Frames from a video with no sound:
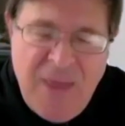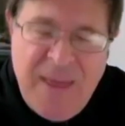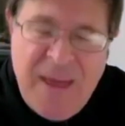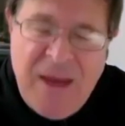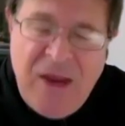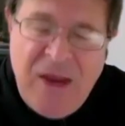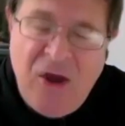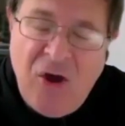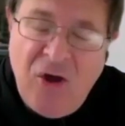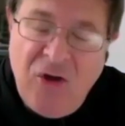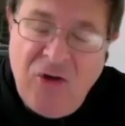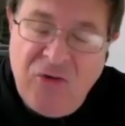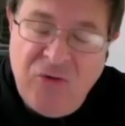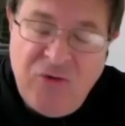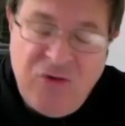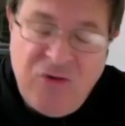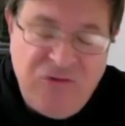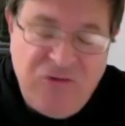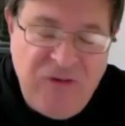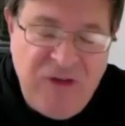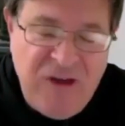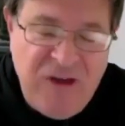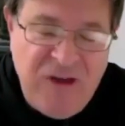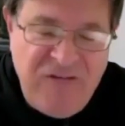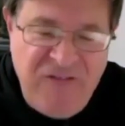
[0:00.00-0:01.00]
And that also
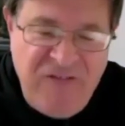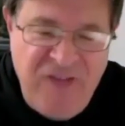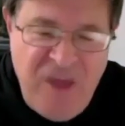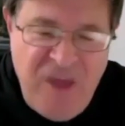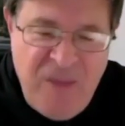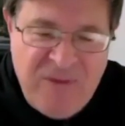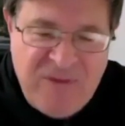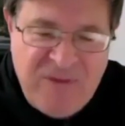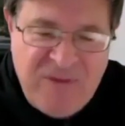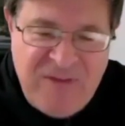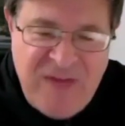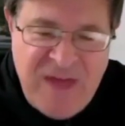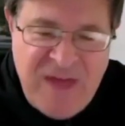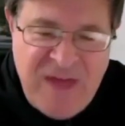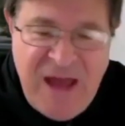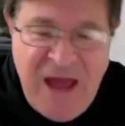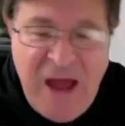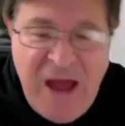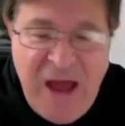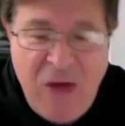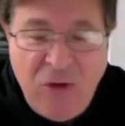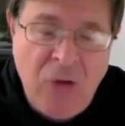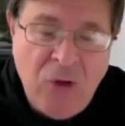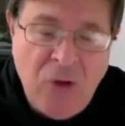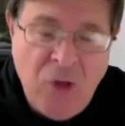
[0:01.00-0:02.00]
is very famous, that
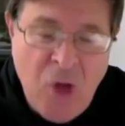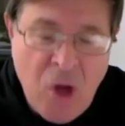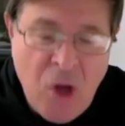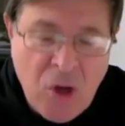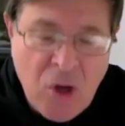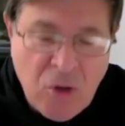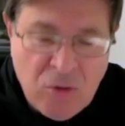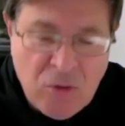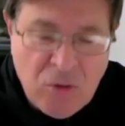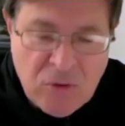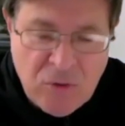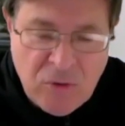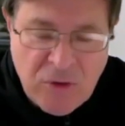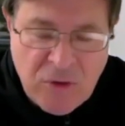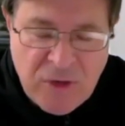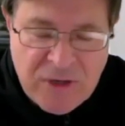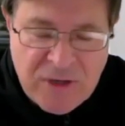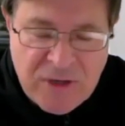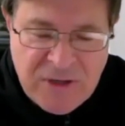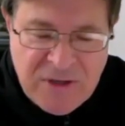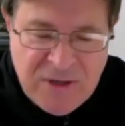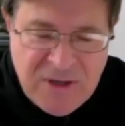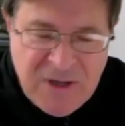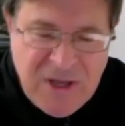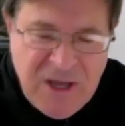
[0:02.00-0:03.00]
"How long, O
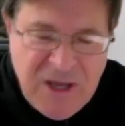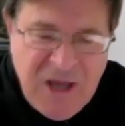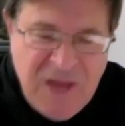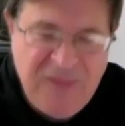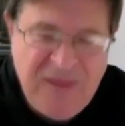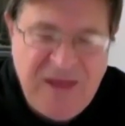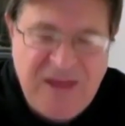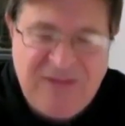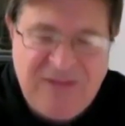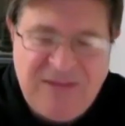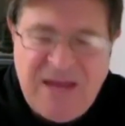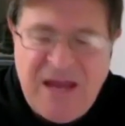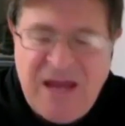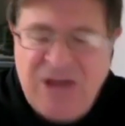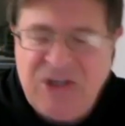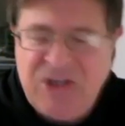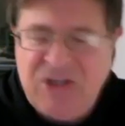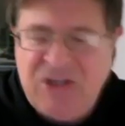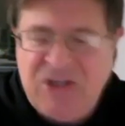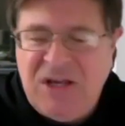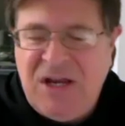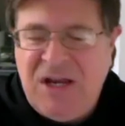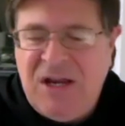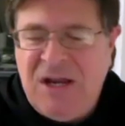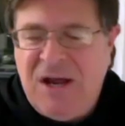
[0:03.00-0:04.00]
Lord?" That's
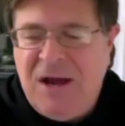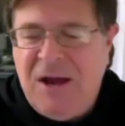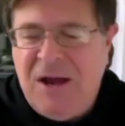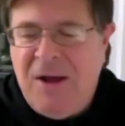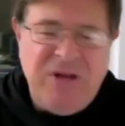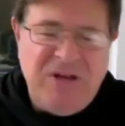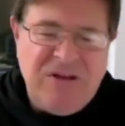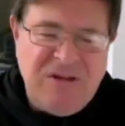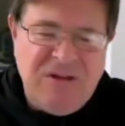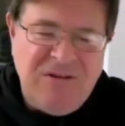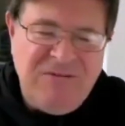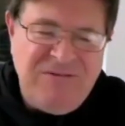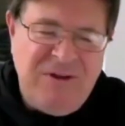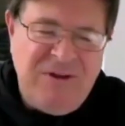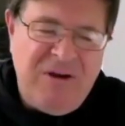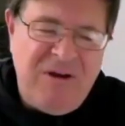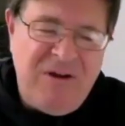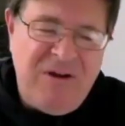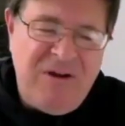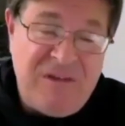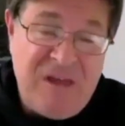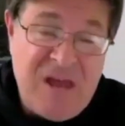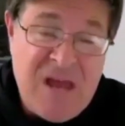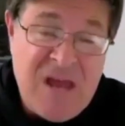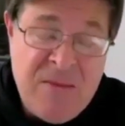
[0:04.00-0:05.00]
actually put into
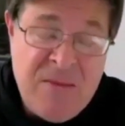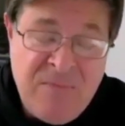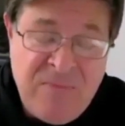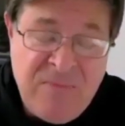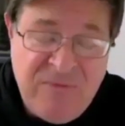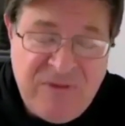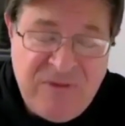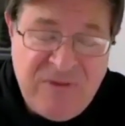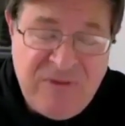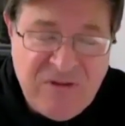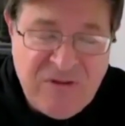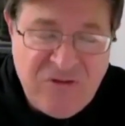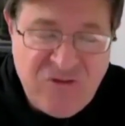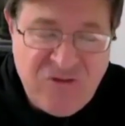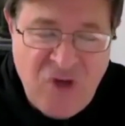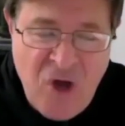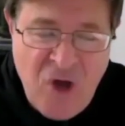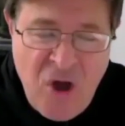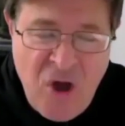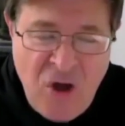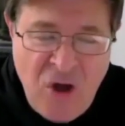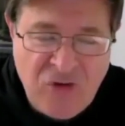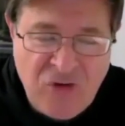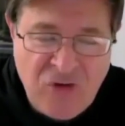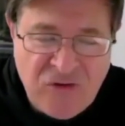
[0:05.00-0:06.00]
various hymns and
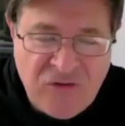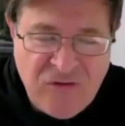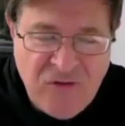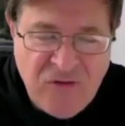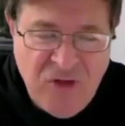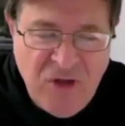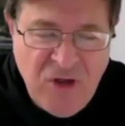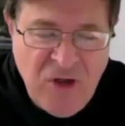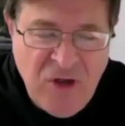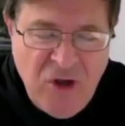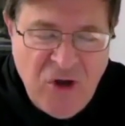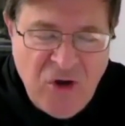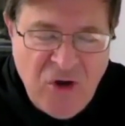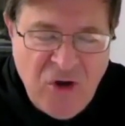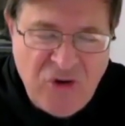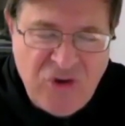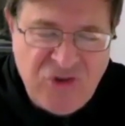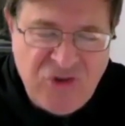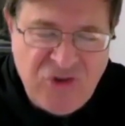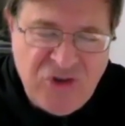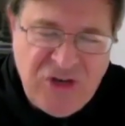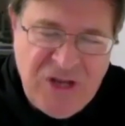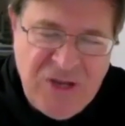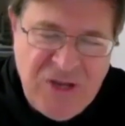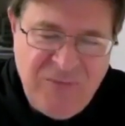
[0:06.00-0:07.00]
songs, of
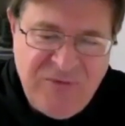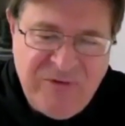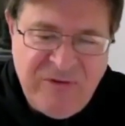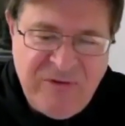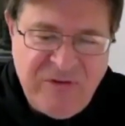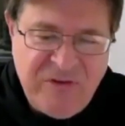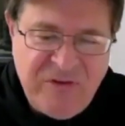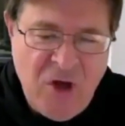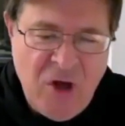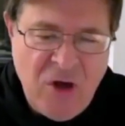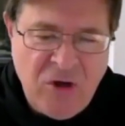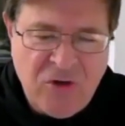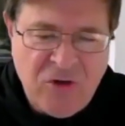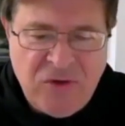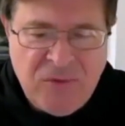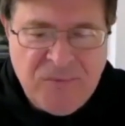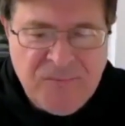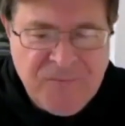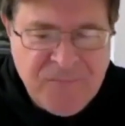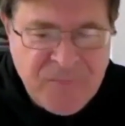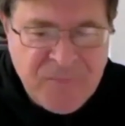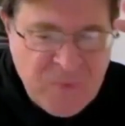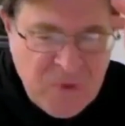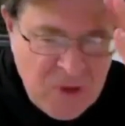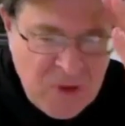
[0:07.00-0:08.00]
Christian hymns and songs.
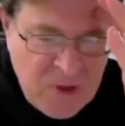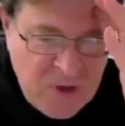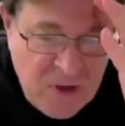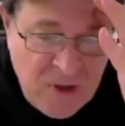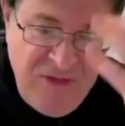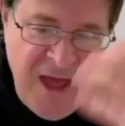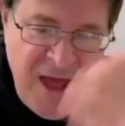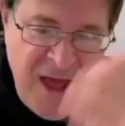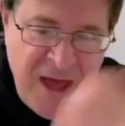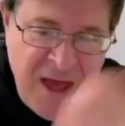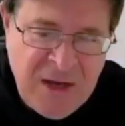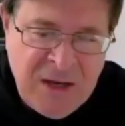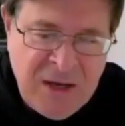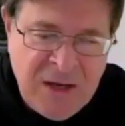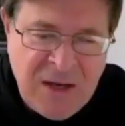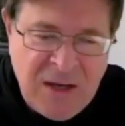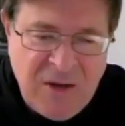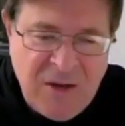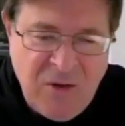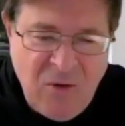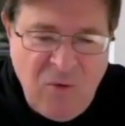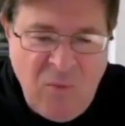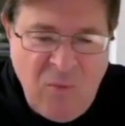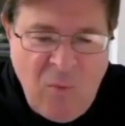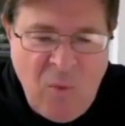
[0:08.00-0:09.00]
And
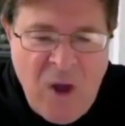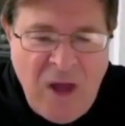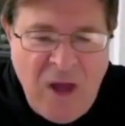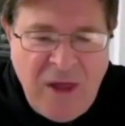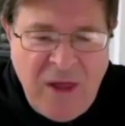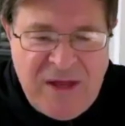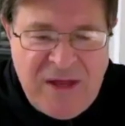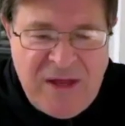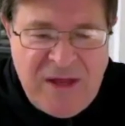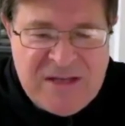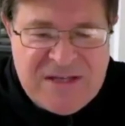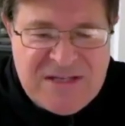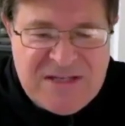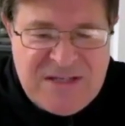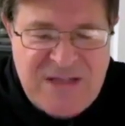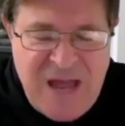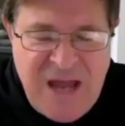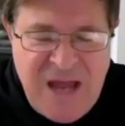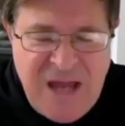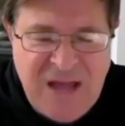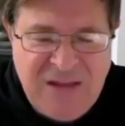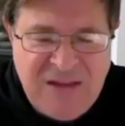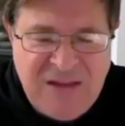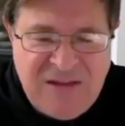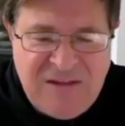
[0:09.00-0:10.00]
then, while he's
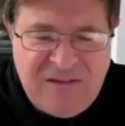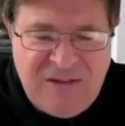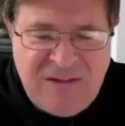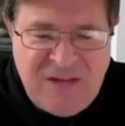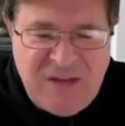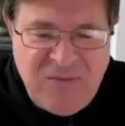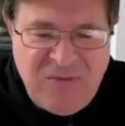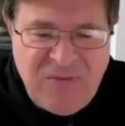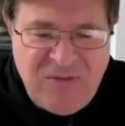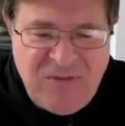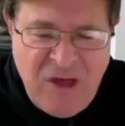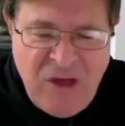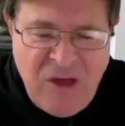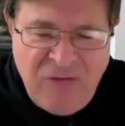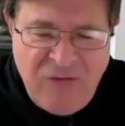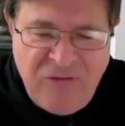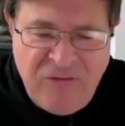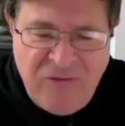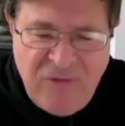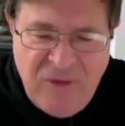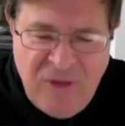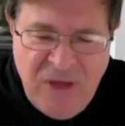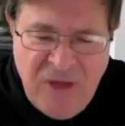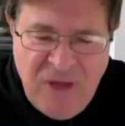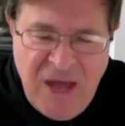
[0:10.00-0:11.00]
saying this to
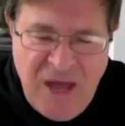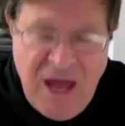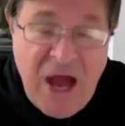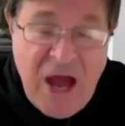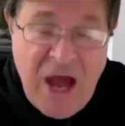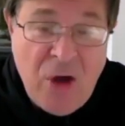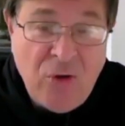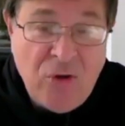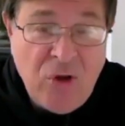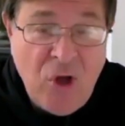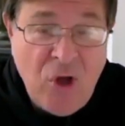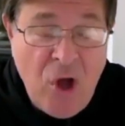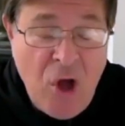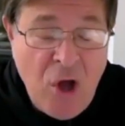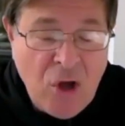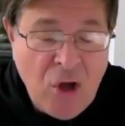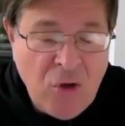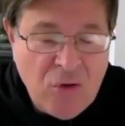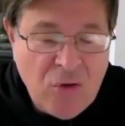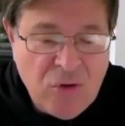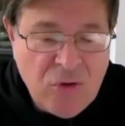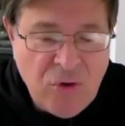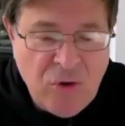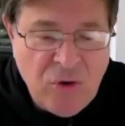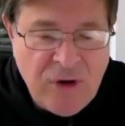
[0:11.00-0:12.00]
himself, "How
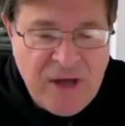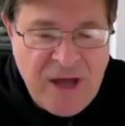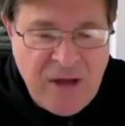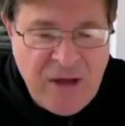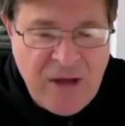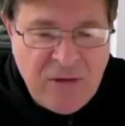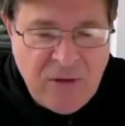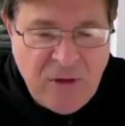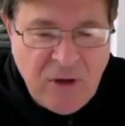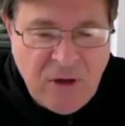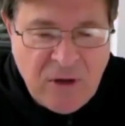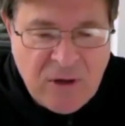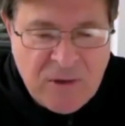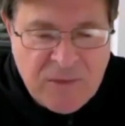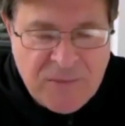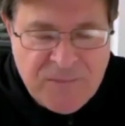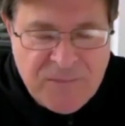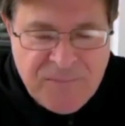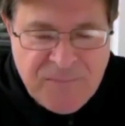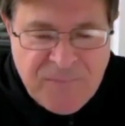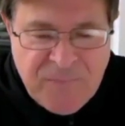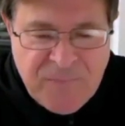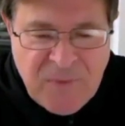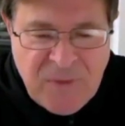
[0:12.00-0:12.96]
long, O Lord? How long?"